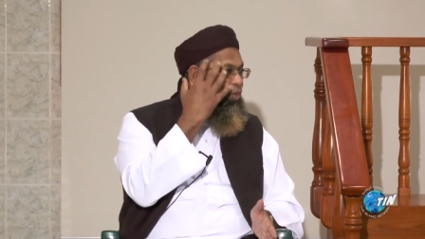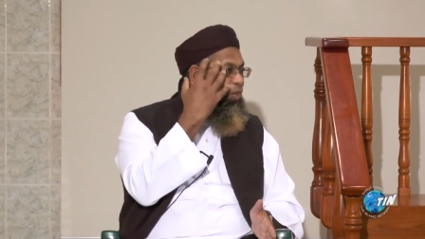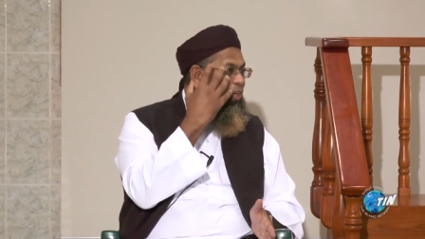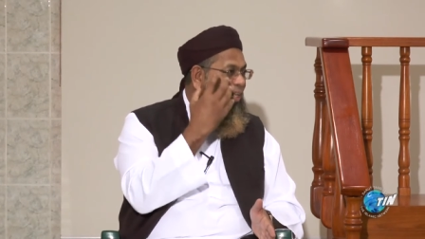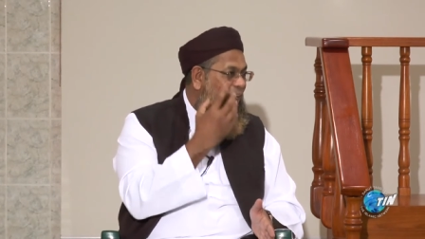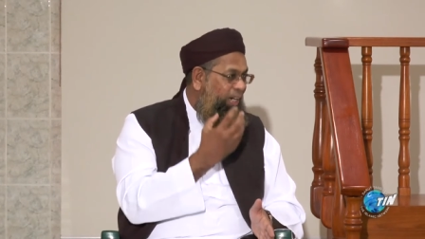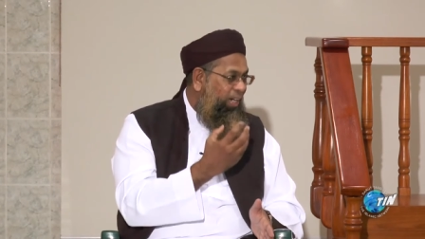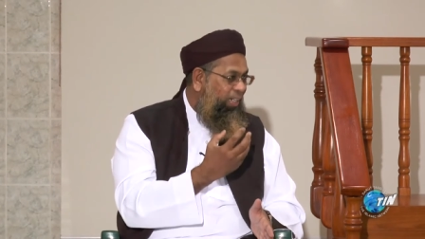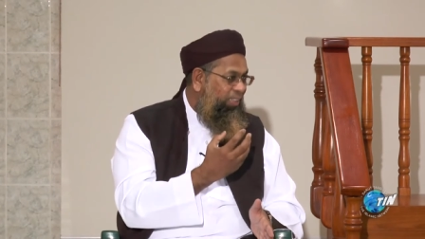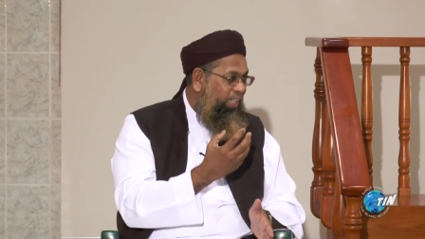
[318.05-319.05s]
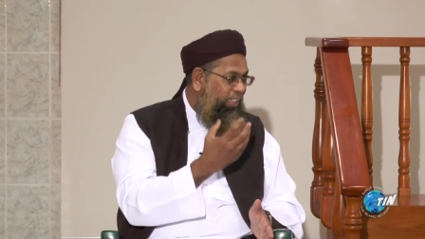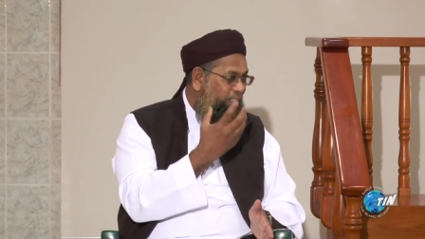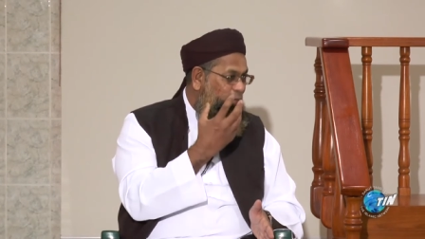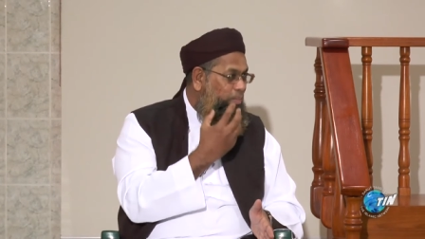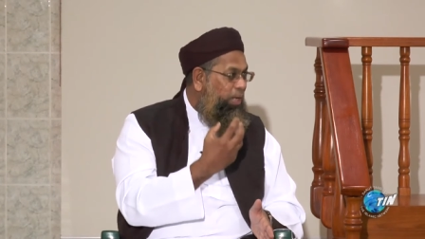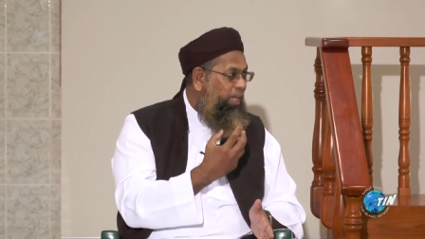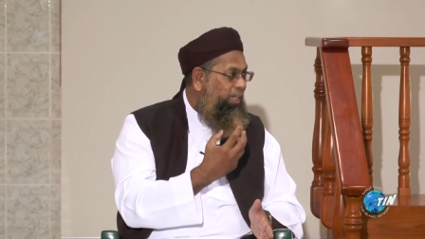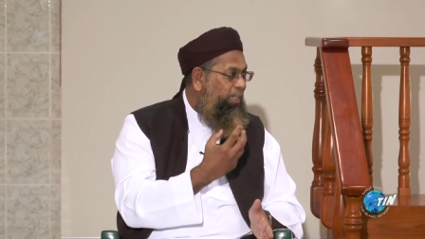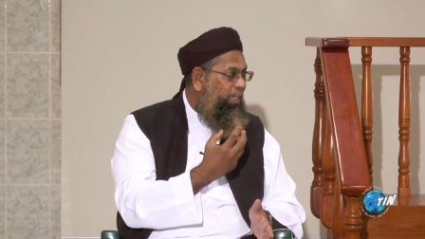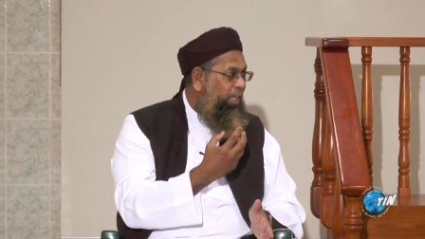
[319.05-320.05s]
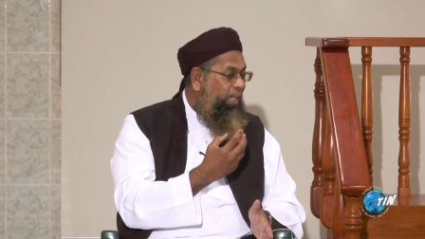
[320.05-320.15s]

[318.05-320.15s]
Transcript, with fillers: your heart and in your mind.